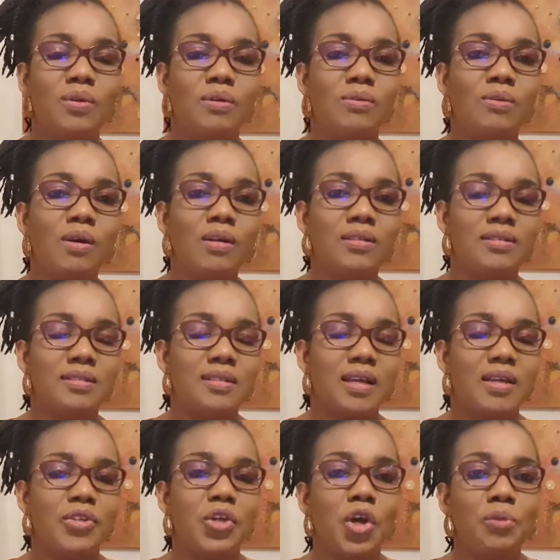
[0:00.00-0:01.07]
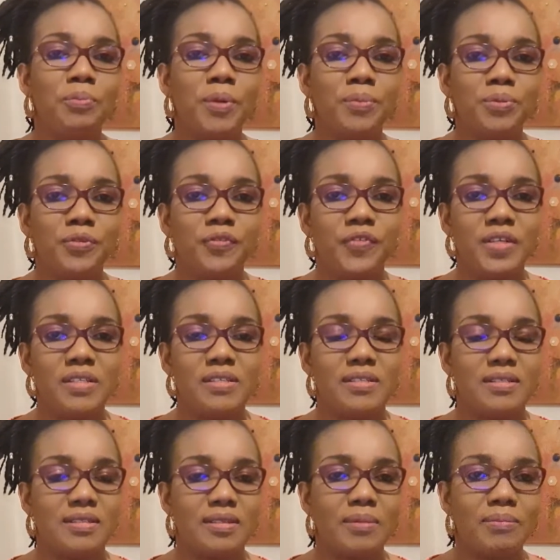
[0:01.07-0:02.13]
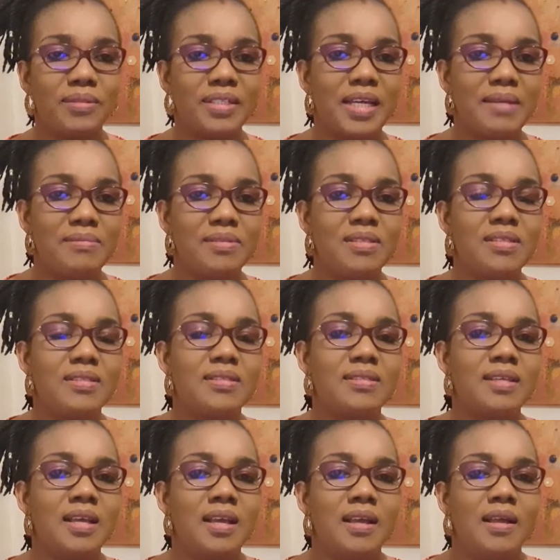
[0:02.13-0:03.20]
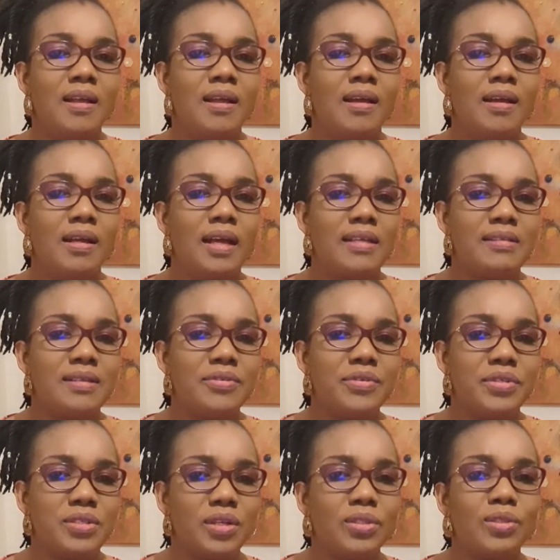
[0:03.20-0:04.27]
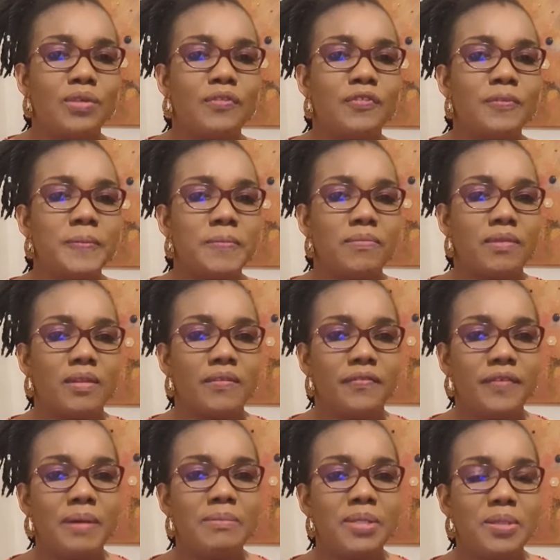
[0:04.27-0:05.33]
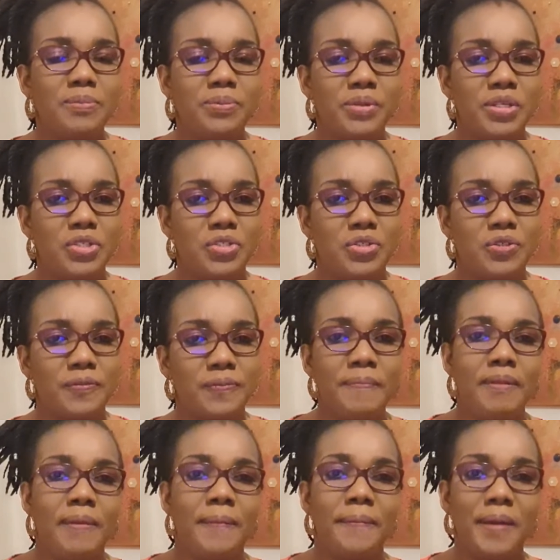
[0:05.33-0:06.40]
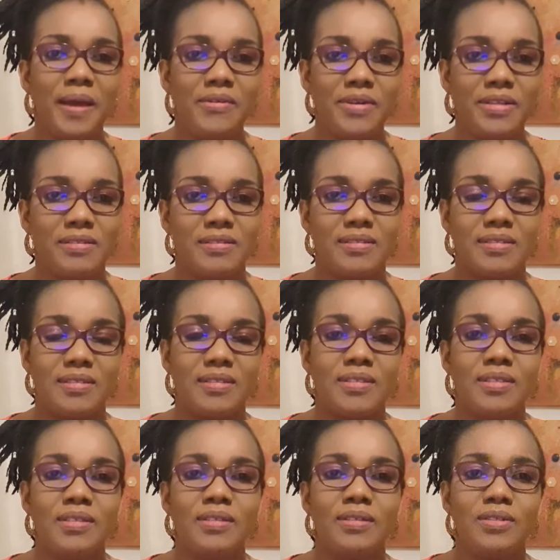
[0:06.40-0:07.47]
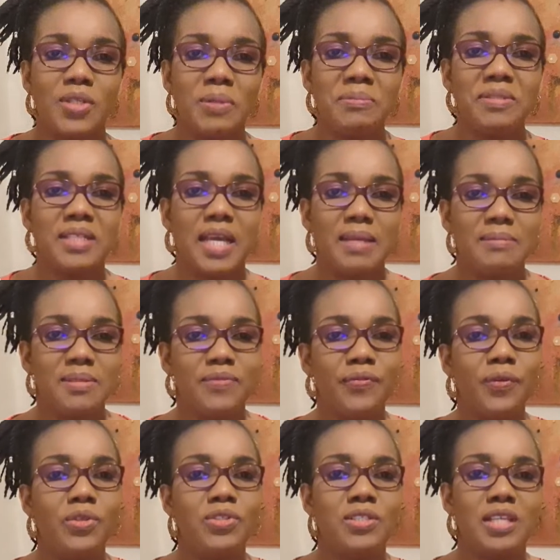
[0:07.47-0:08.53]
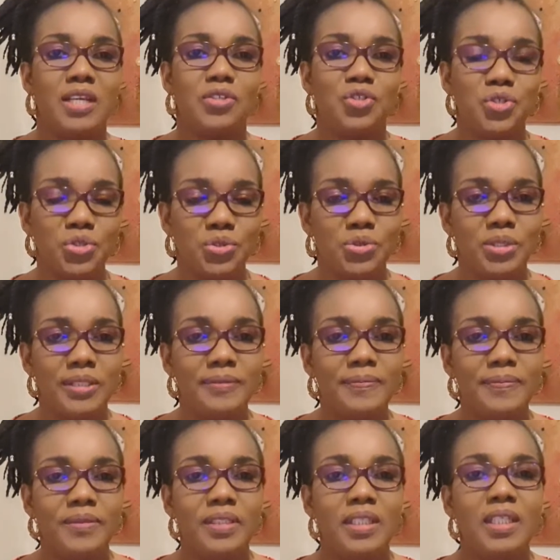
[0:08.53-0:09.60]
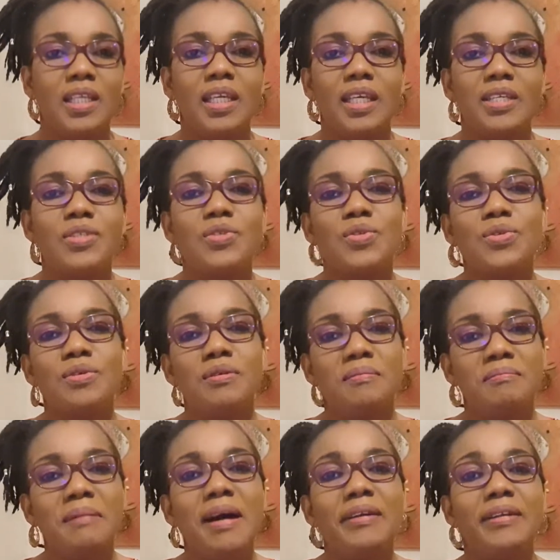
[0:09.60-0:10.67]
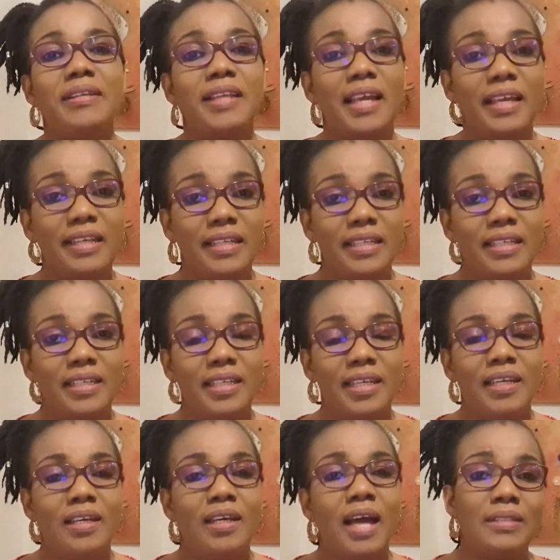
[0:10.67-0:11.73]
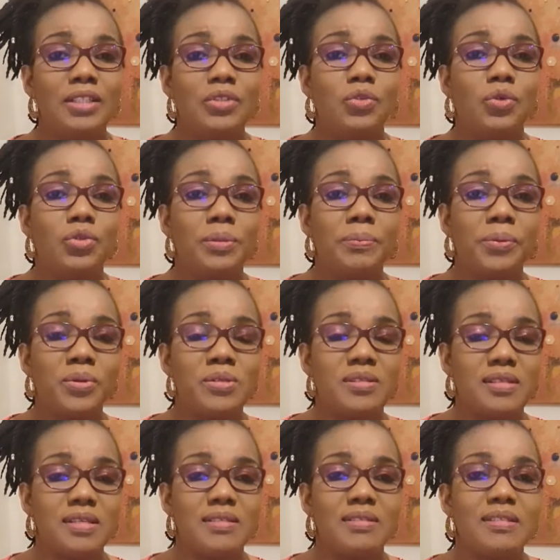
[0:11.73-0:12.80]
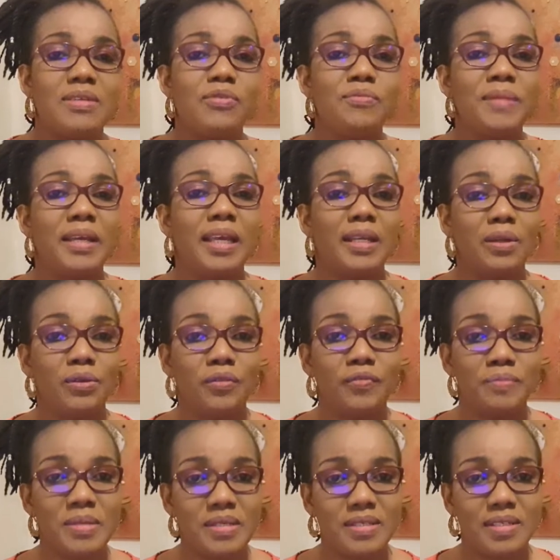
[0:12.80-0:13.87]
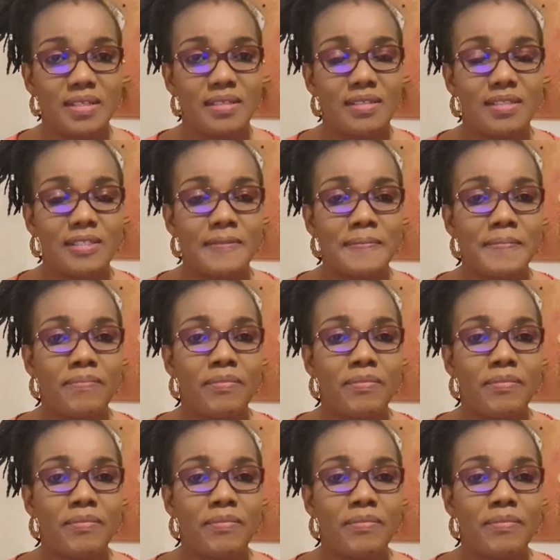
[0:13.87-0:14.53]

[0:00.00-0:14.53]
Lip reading: what young people face sometimes is as a result of family pressure. Parents sometimes force their children into marrying early, and then on the process they will make a lot of mistakes.